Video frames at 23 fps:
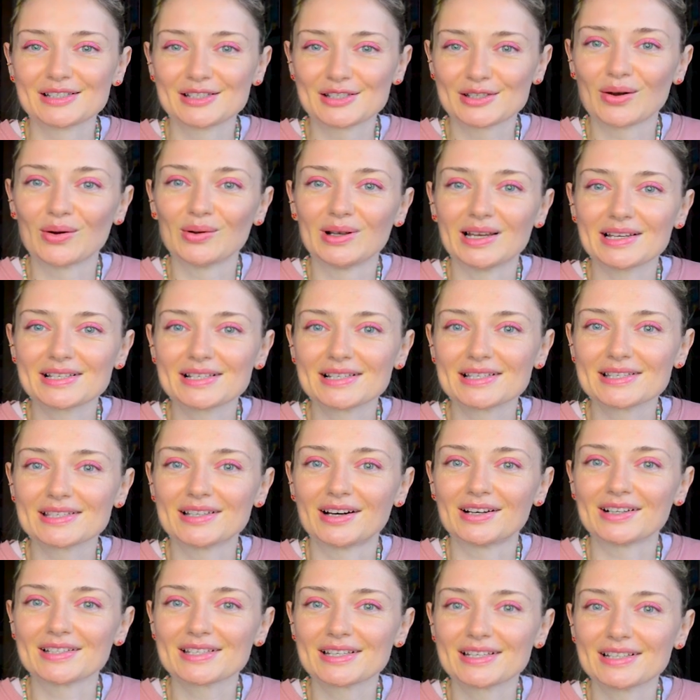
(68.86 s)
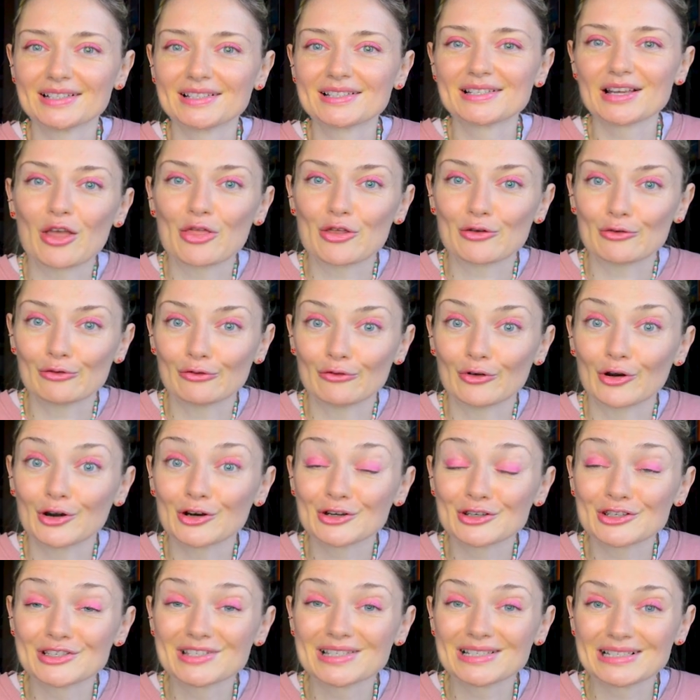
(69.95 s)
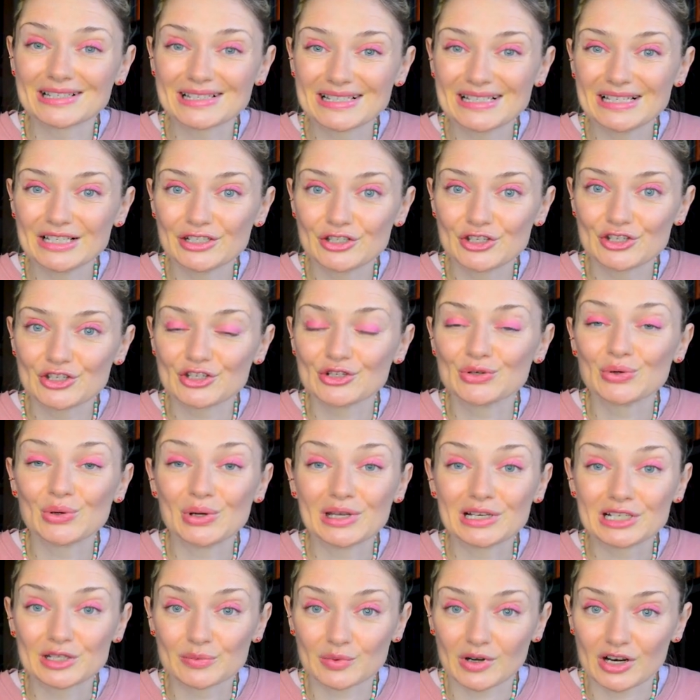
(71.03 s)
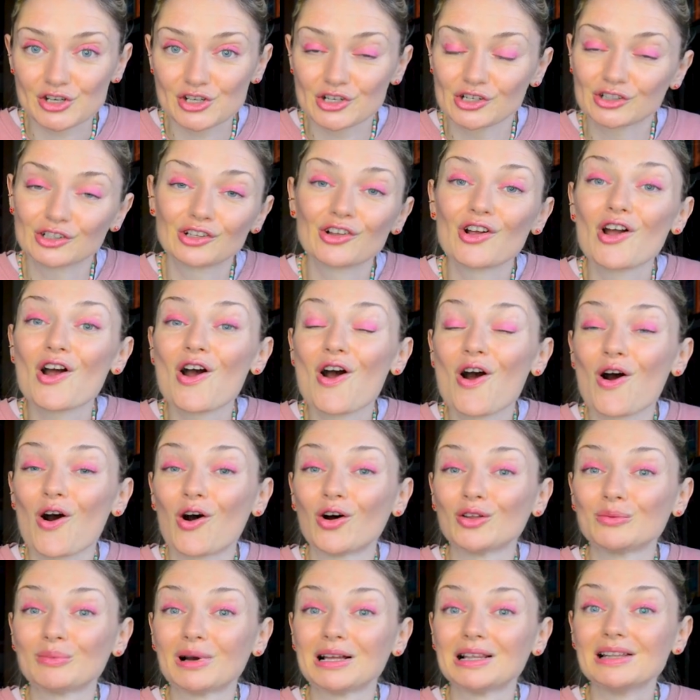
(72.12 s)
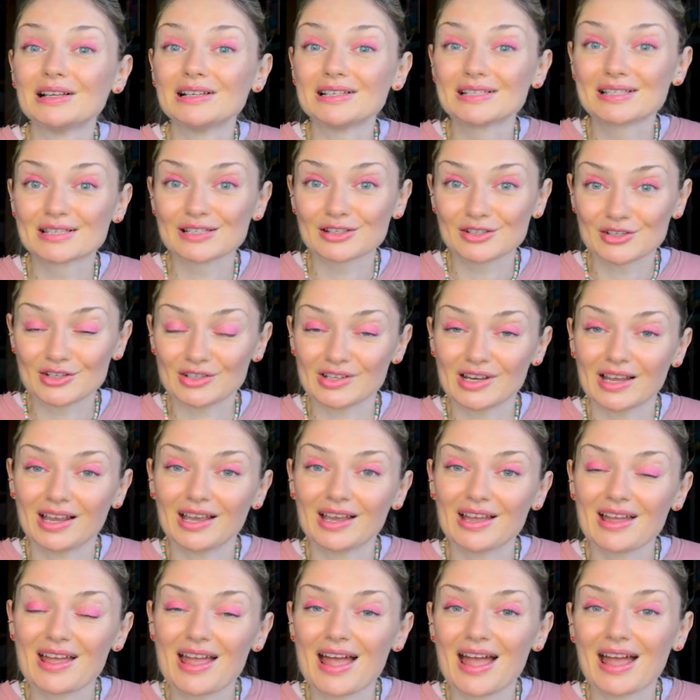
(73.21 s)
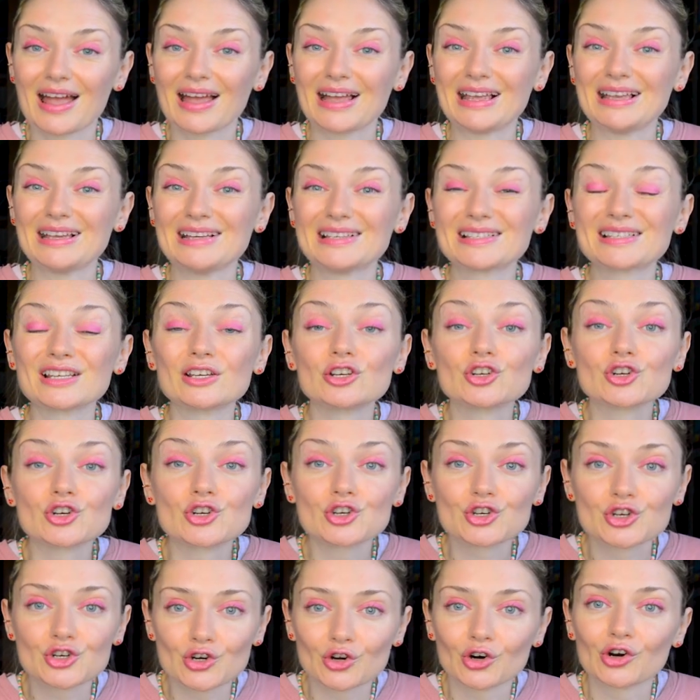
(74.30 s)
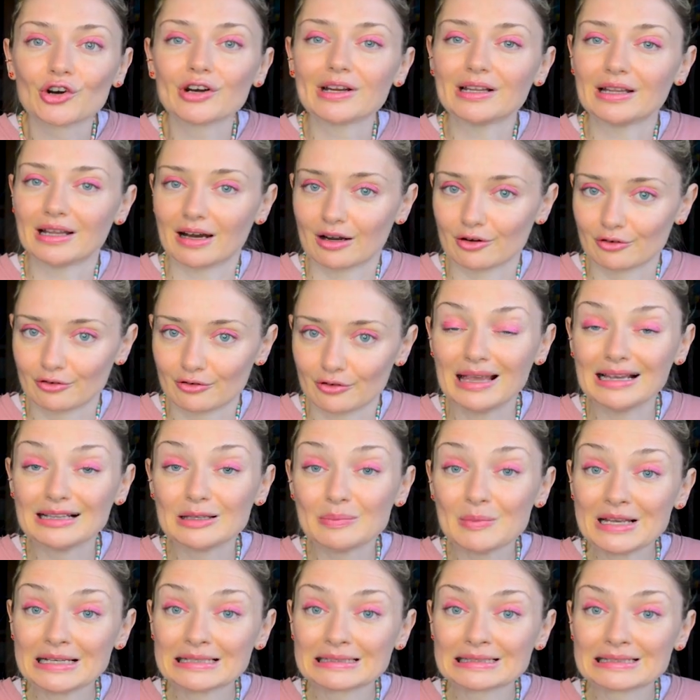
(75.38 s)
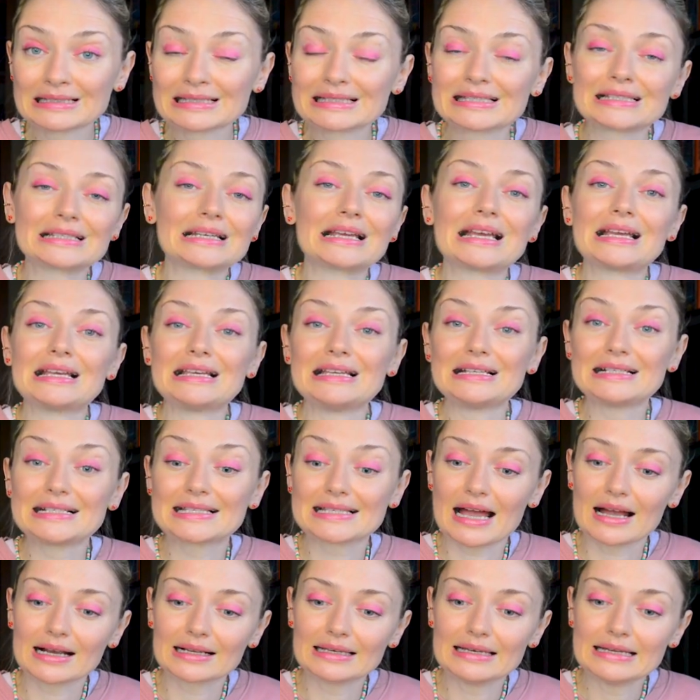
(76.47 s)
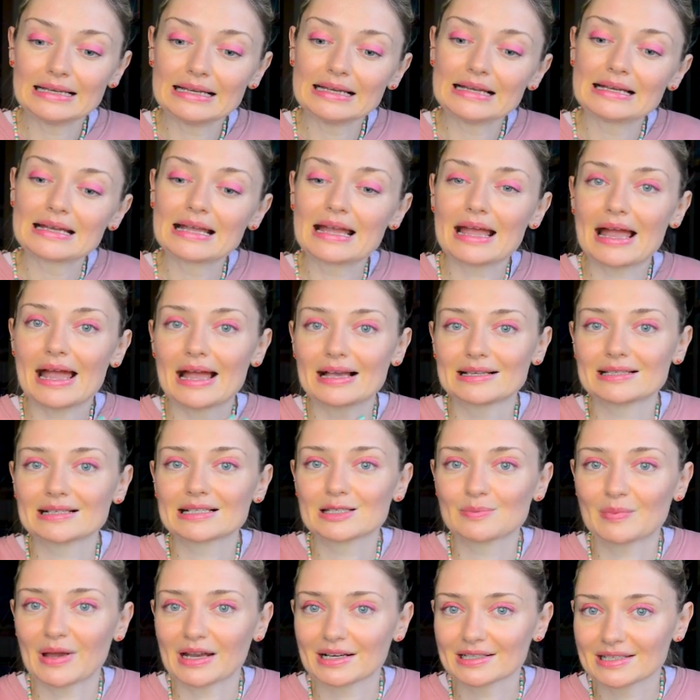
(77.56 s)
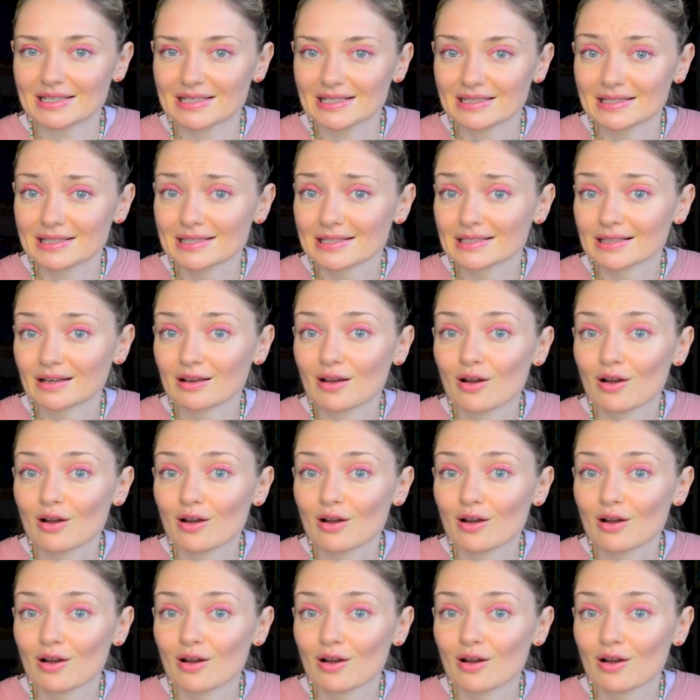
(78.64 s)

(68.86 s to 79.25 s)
So let's get started. The first C two expression on my list today is sure enough. It means exactly as expected